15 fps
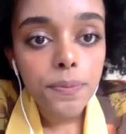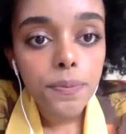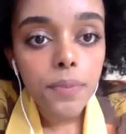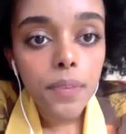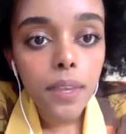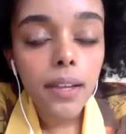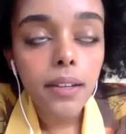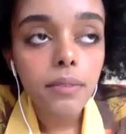
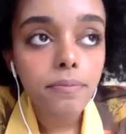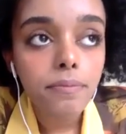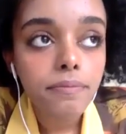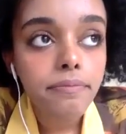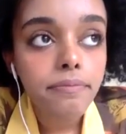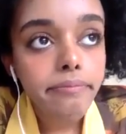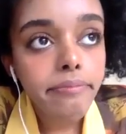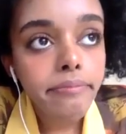Yeah.
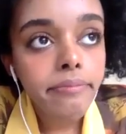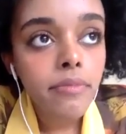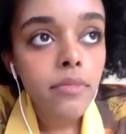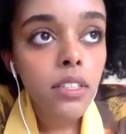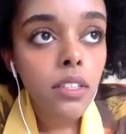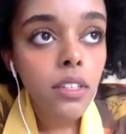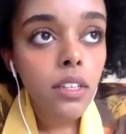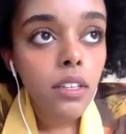
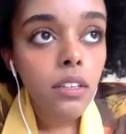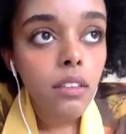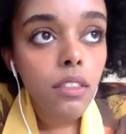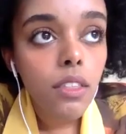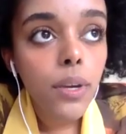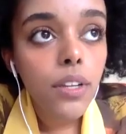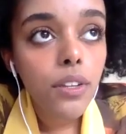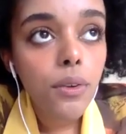
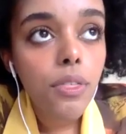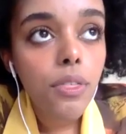Though I do